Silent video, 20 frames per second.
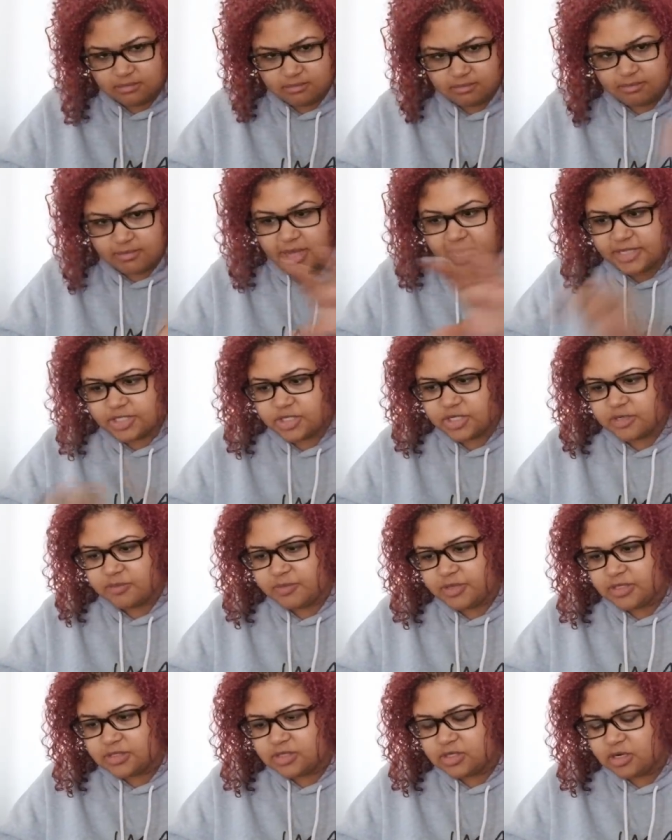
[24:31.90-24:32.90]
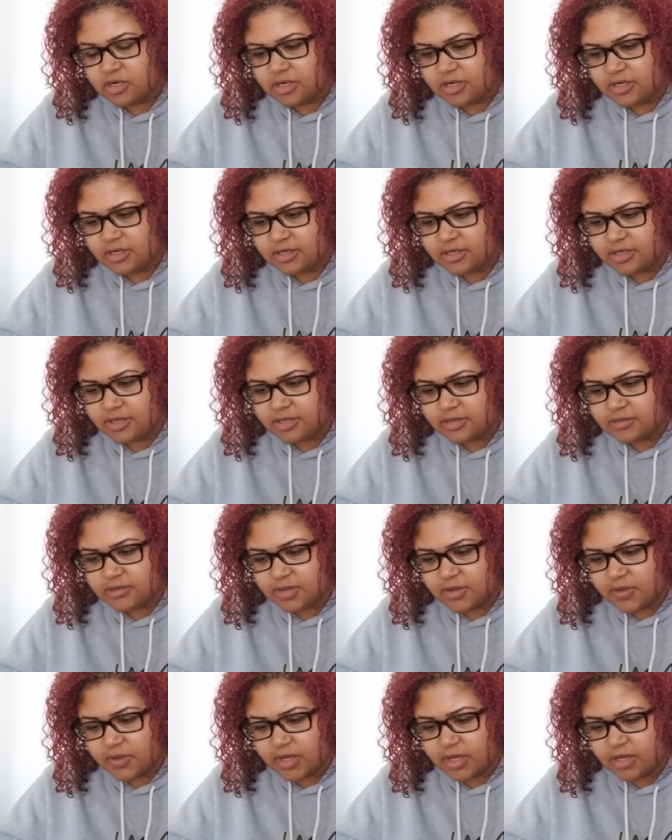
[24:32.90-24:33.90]
magic being targeted here,
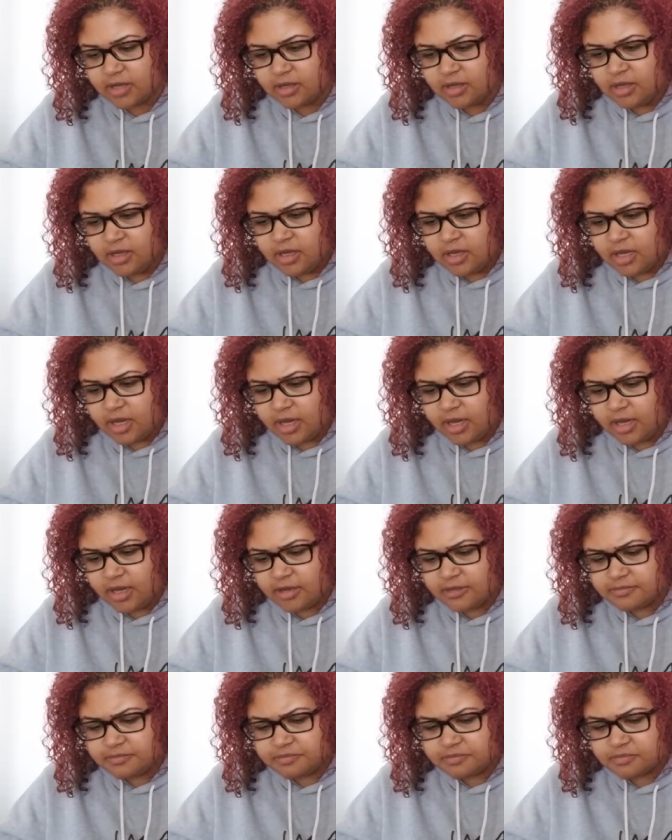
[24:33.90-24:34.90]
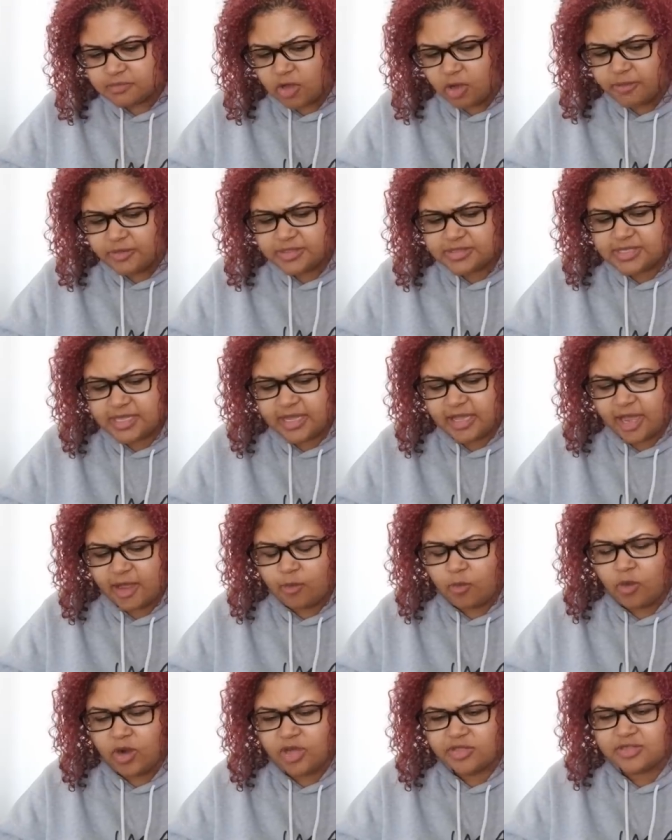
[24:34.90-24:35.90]
okay? Um, almost like I
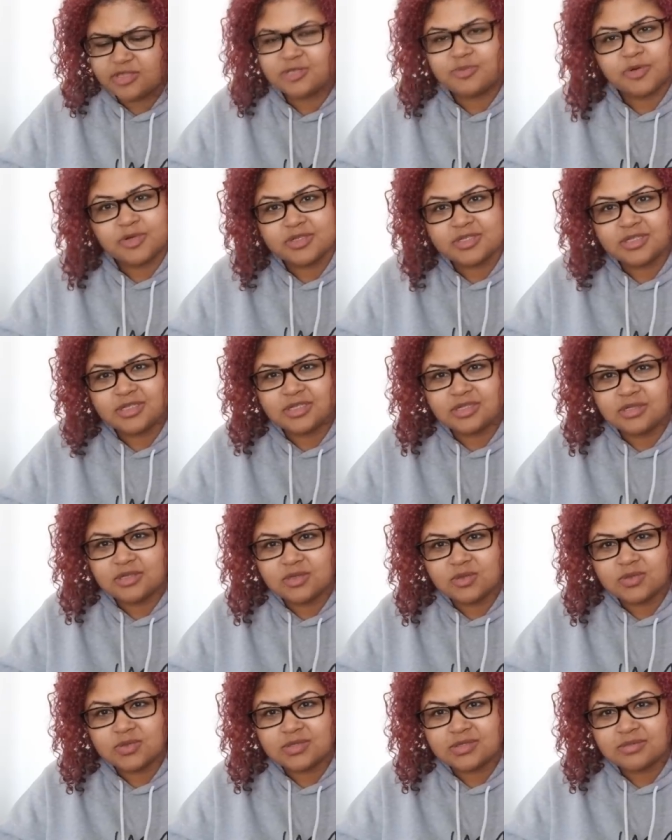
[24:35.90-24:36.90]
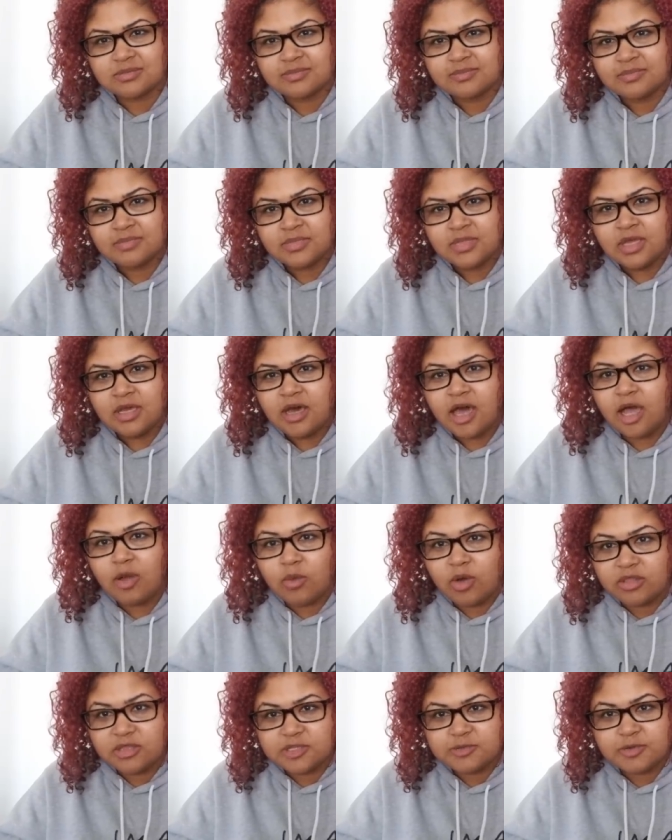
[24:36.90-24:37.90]
want this person to lose. I
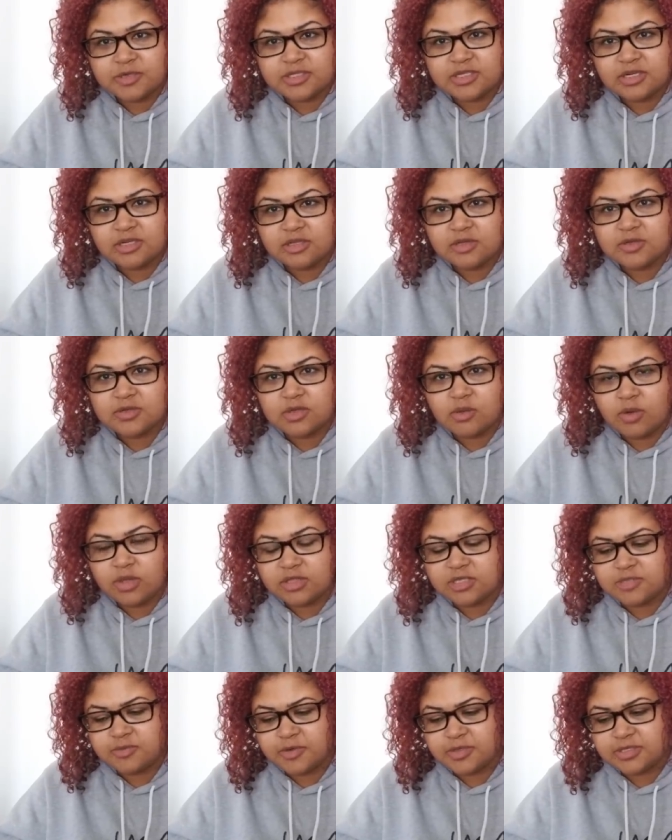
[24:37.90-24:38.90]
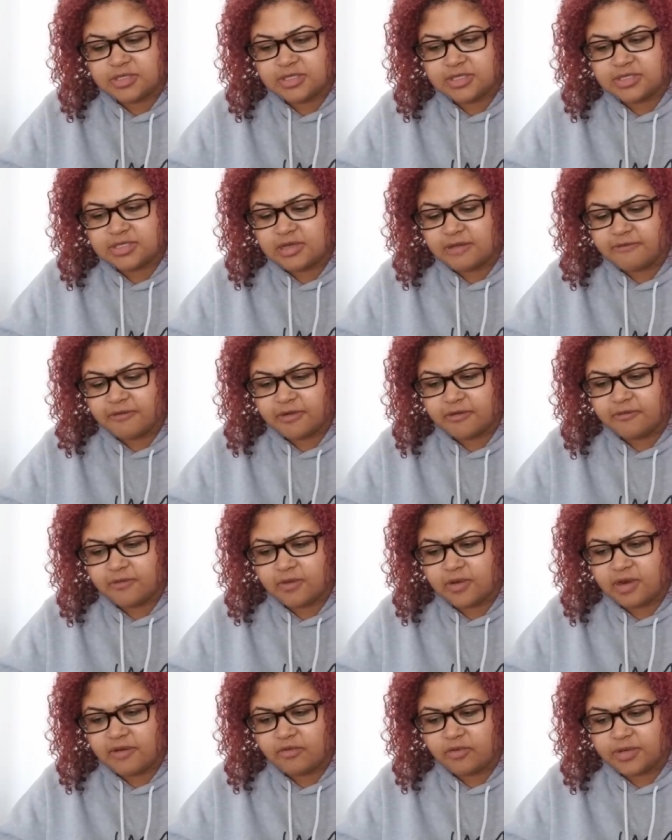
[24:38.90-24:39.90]
want this person to lose, I want this person to suffer for
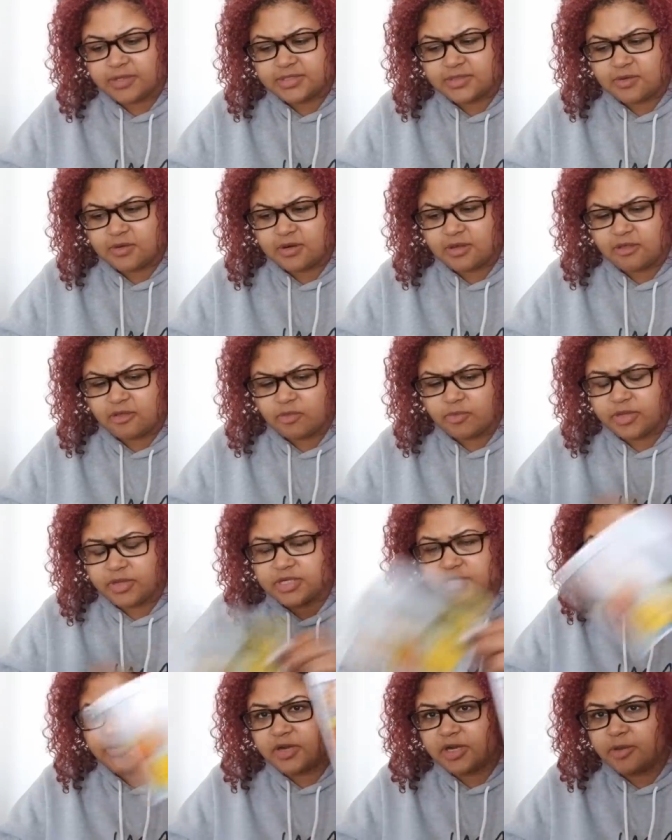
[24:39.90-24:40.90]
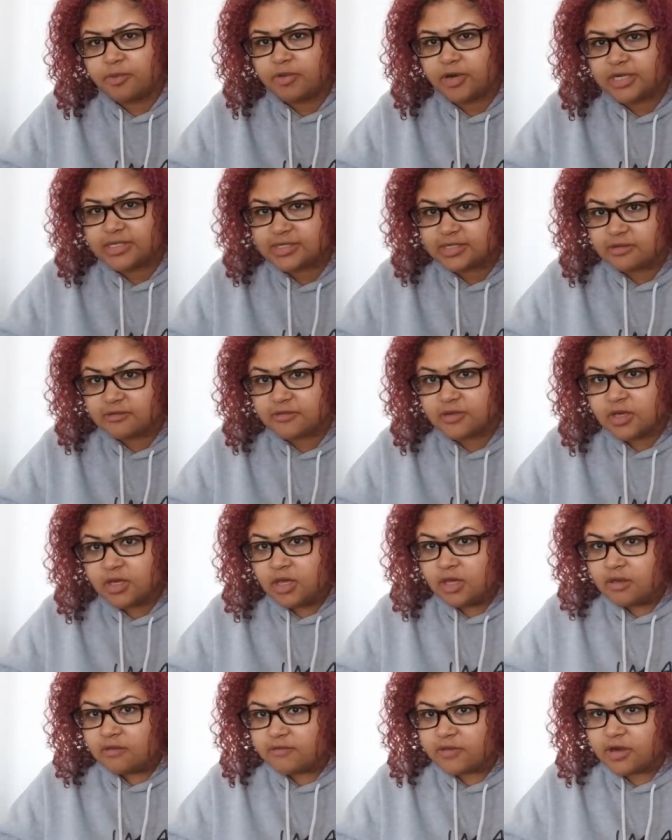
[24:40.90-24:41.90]
whatever reason or another, but it's very oppressive,
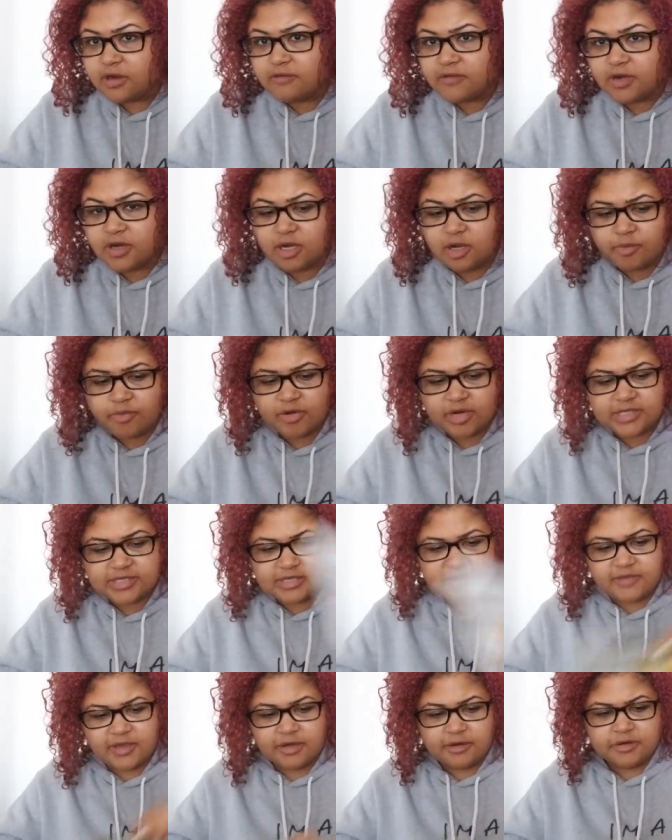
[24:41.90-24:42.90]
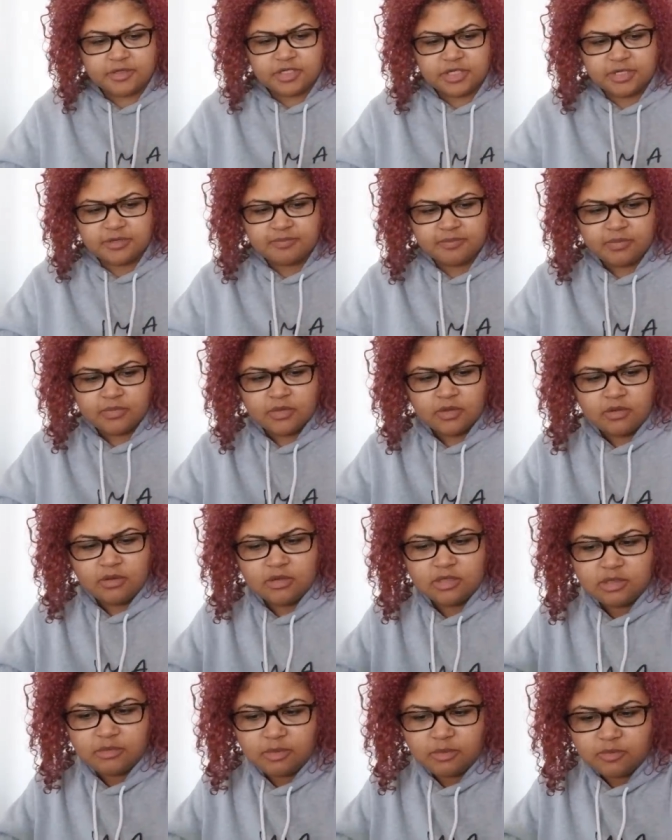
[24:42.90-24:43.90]
very, very oppressive energy.
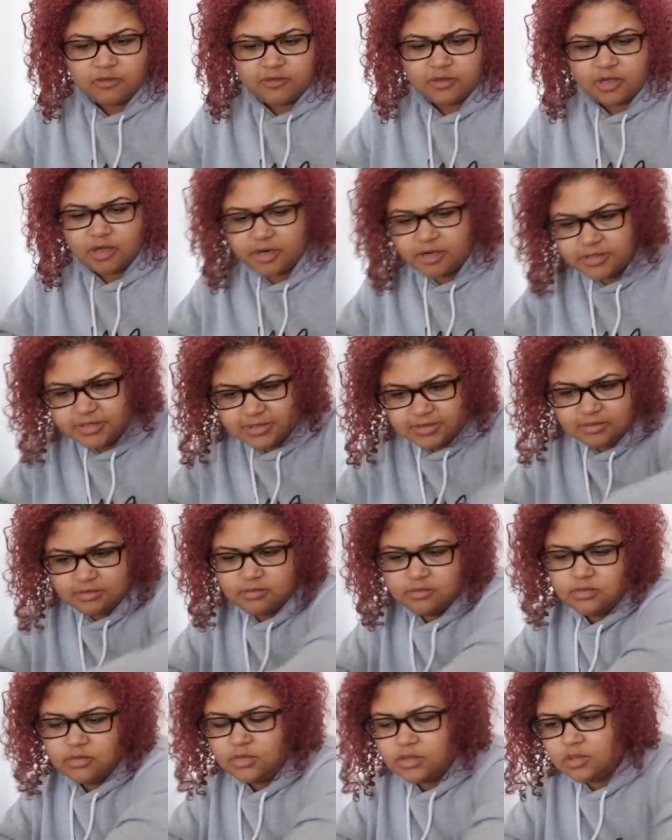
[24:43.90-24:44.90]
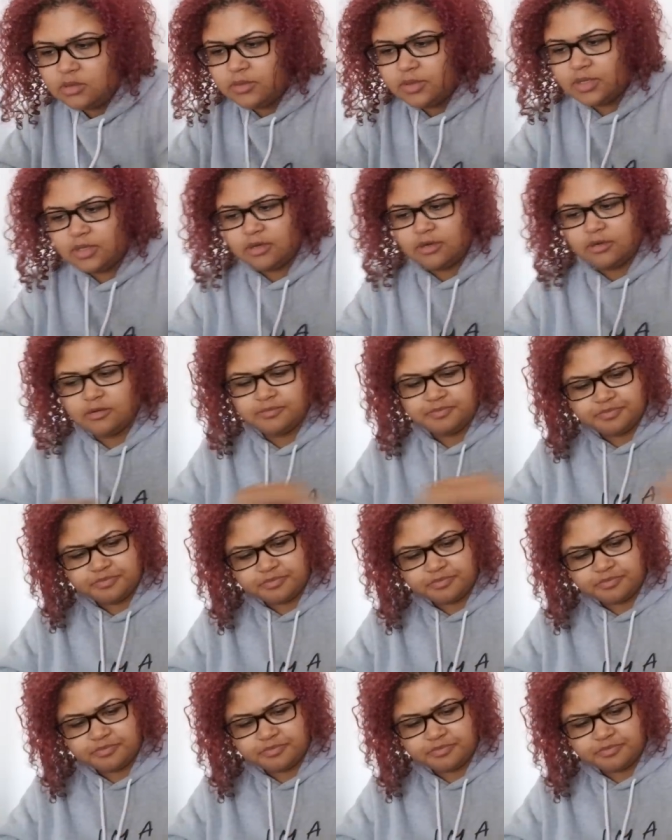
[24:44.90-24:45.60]
Hold on, let me move the cards. There we go.